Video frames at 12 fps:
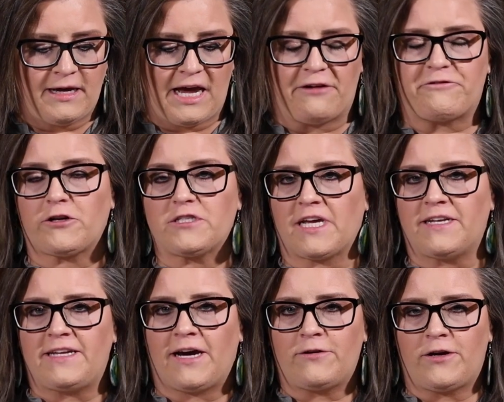After
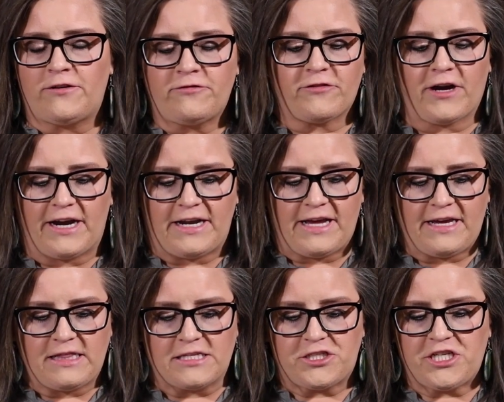sundown on Friday,
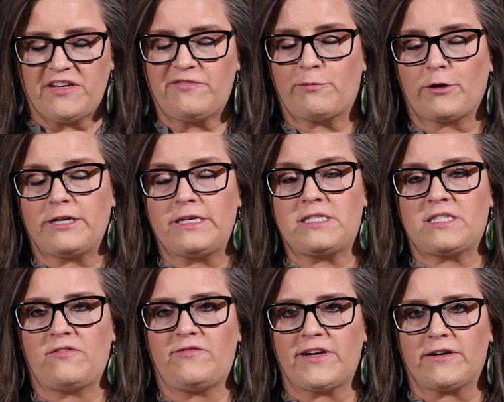the chief priests
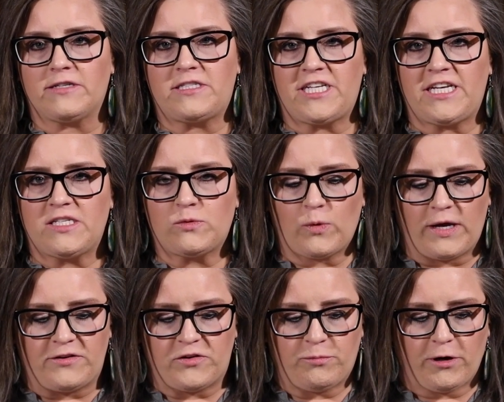and Pharisees
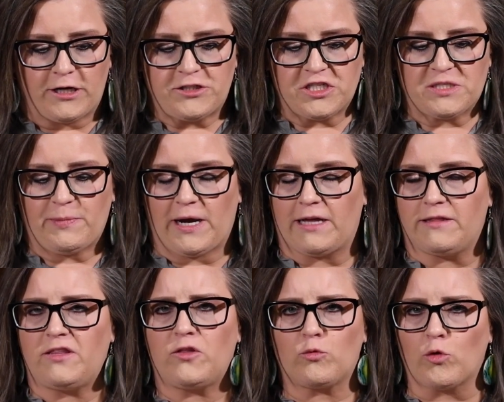went to Pontius
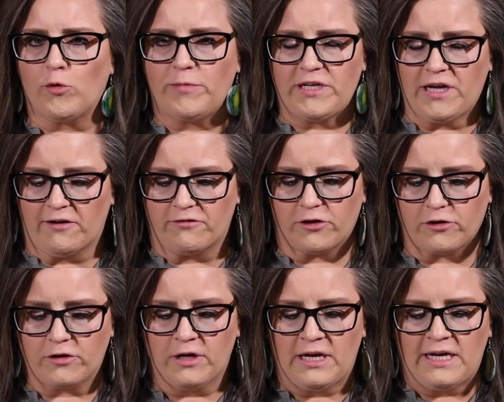Pilate, the Roman governor,